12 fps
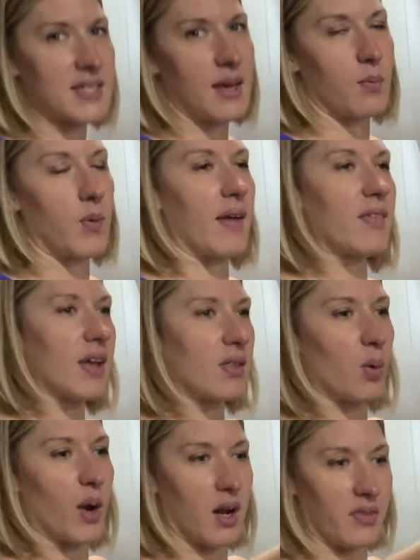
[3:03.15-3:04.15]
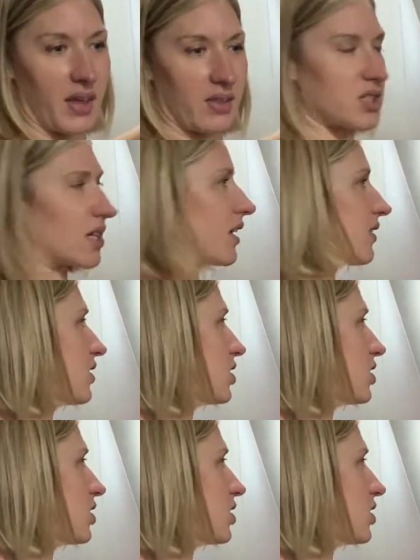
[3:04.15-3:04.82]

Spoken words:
And we have another one on the other side of the